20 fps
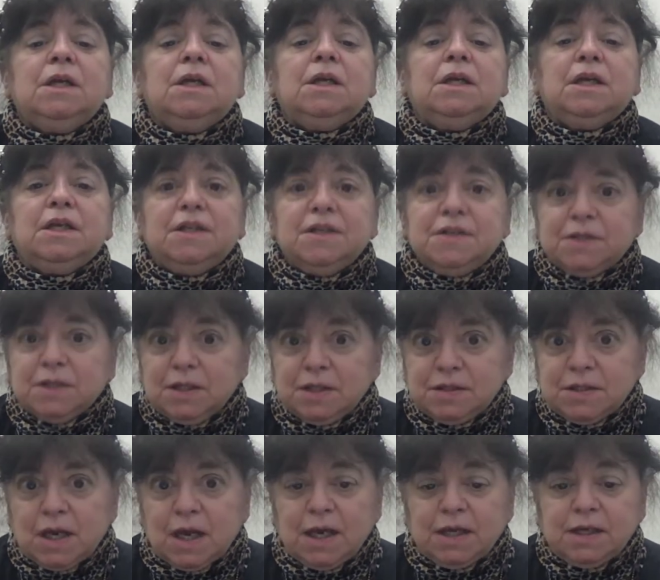It is in
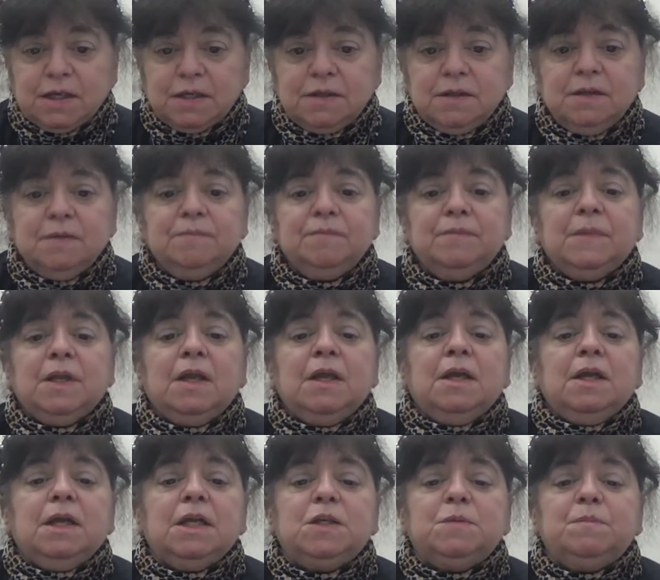Italian.
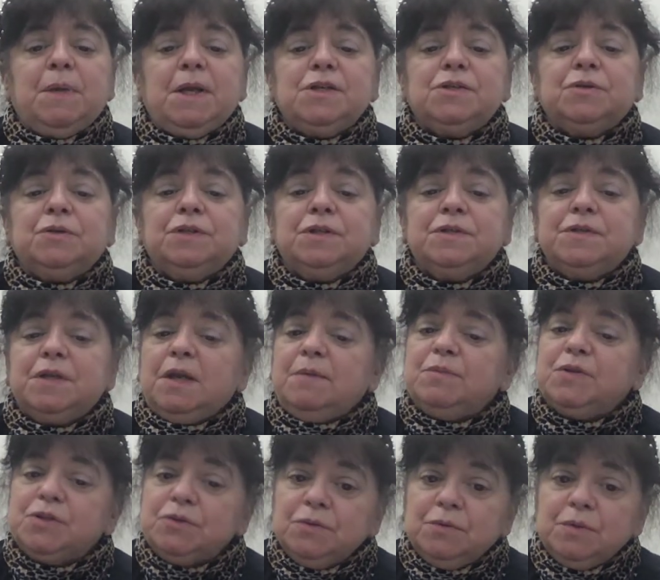It's based on the same
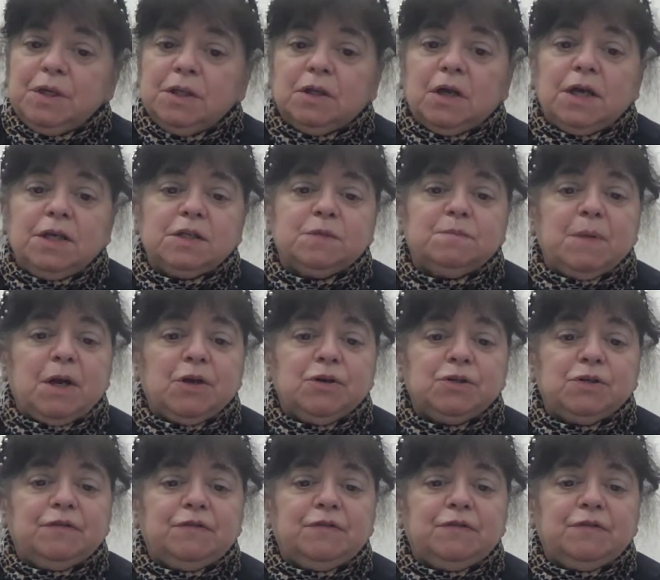storyline as Marriage of